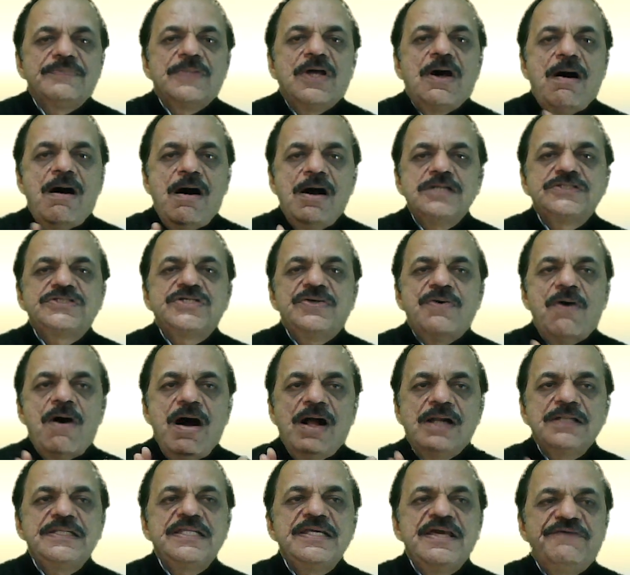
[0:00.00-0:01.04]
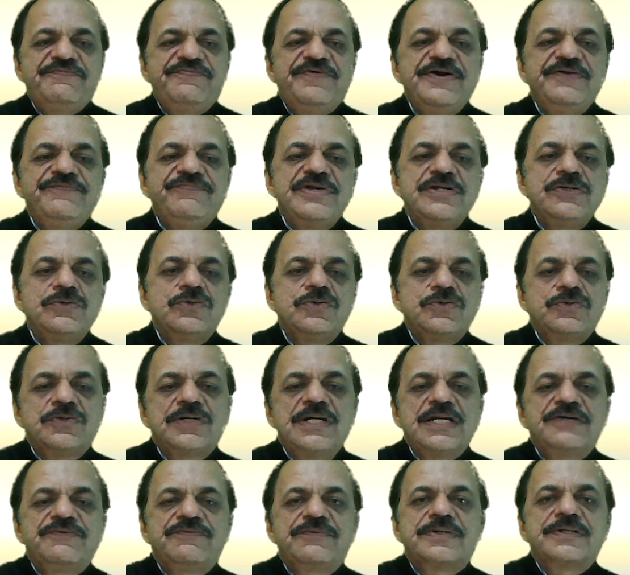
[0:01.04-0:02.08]
Also, all the effort we do to
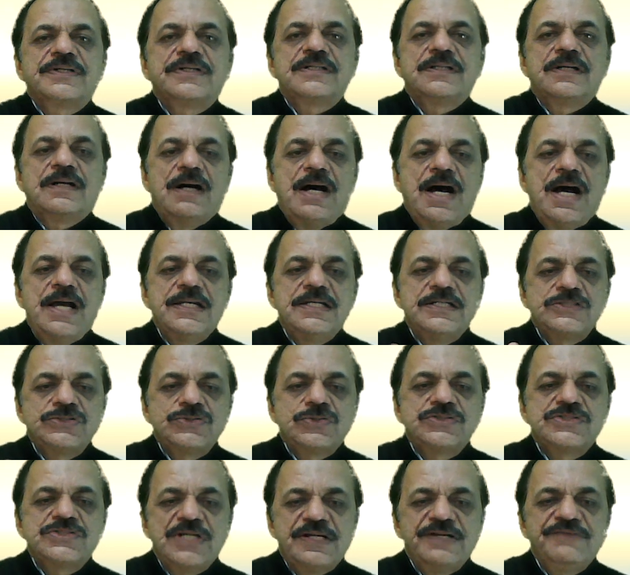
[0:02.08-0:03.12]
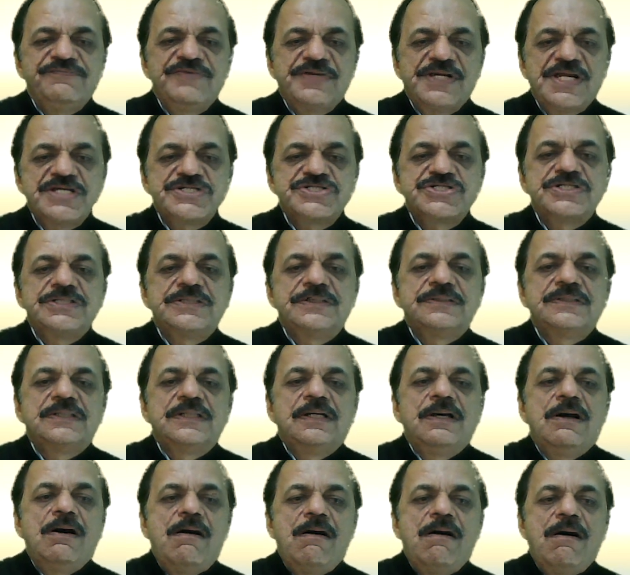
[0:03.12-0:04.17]
get ISO
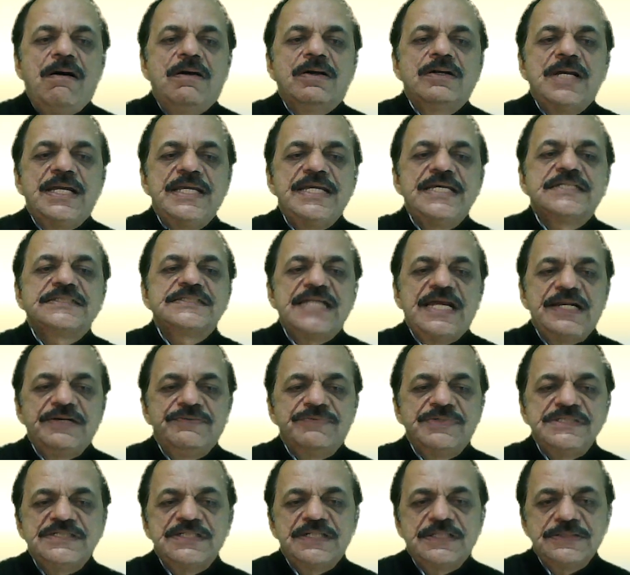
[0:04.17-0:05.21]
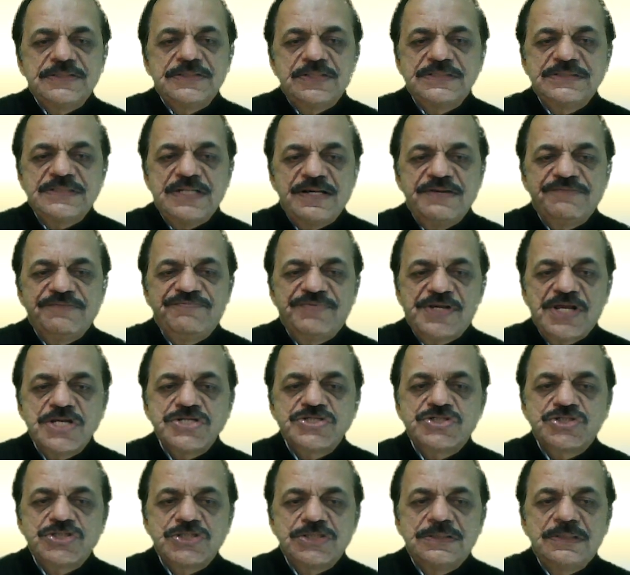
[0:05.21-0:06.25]
certification or AS 9100
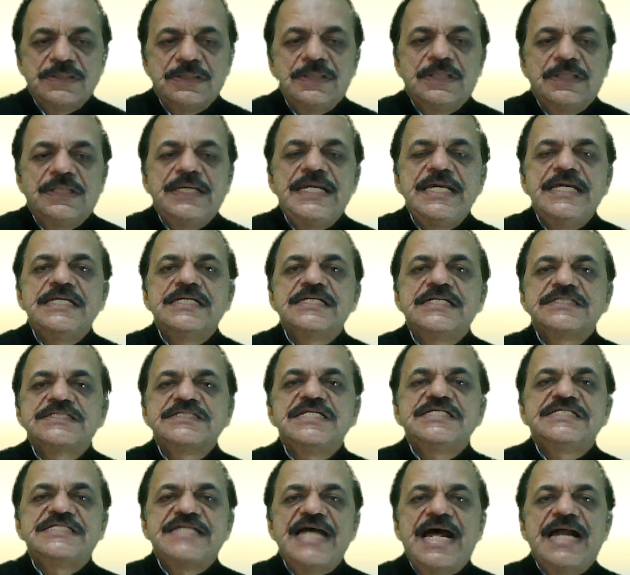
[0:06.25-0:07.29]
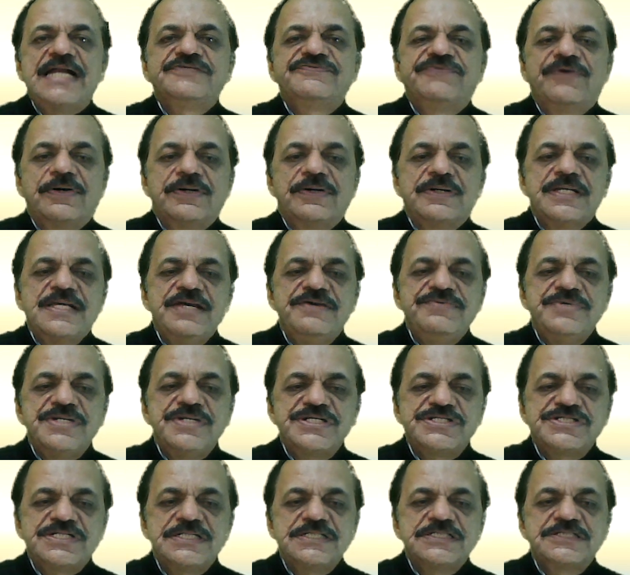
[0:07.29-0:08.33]
certification. ASD stands for
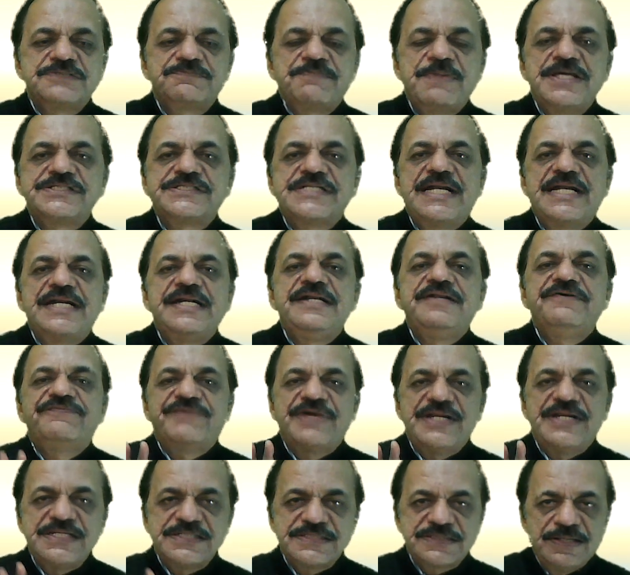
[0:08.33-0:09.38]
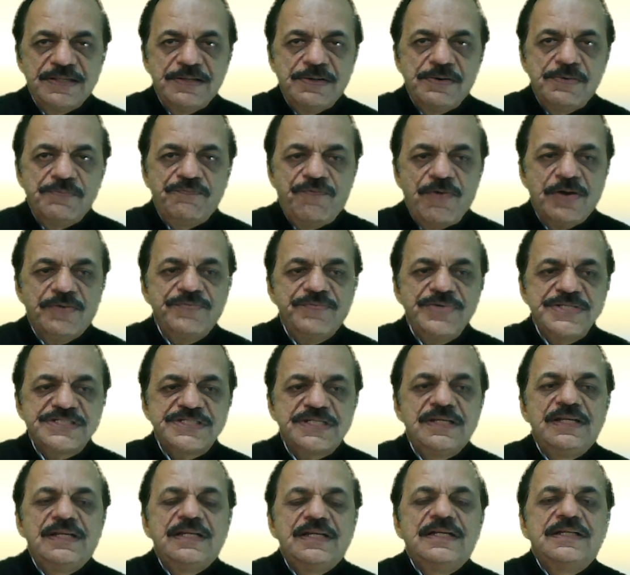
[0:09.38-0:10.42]
Aviation, Space and Defense, for which
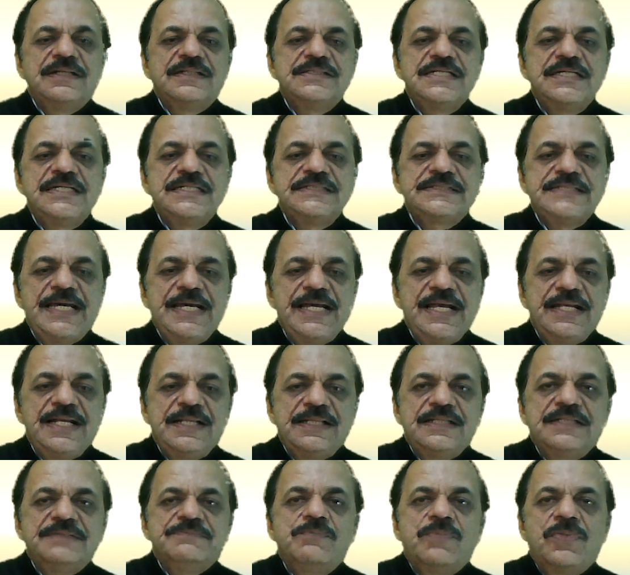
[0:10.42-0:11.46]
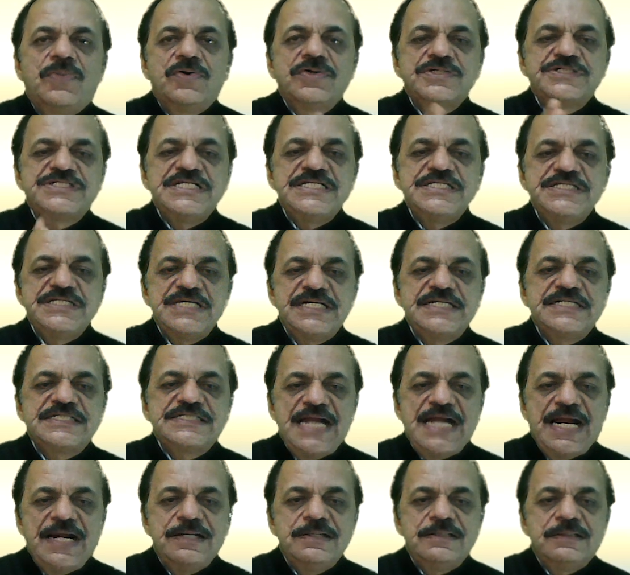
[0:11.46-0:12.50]
there is a more stringent
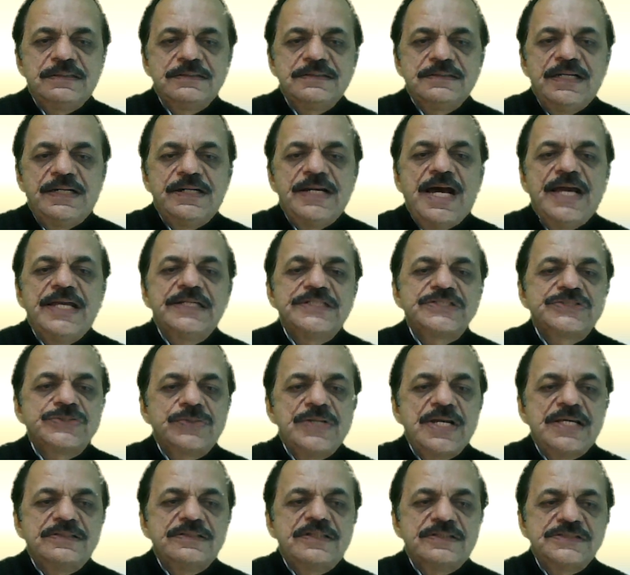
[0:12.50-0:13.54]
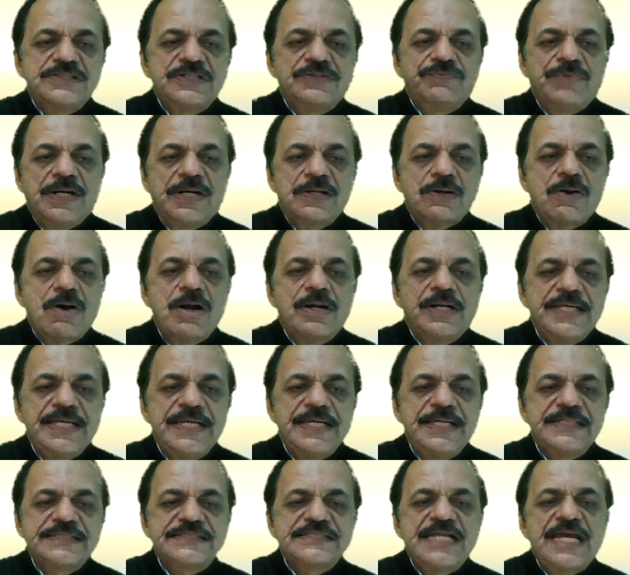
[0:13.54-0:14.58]
standard than ISO 9001 called
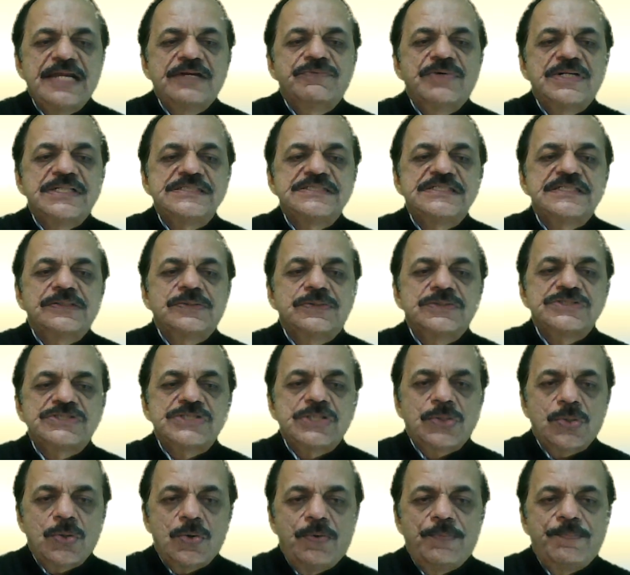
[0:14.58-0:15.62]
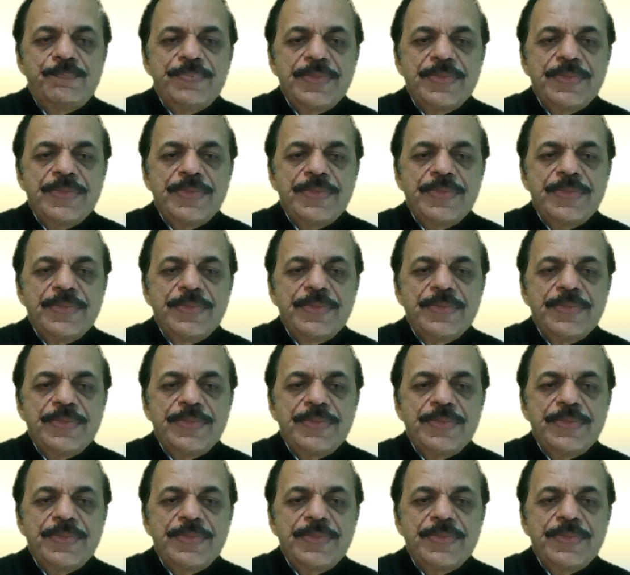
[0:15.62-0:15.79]
AS 9100.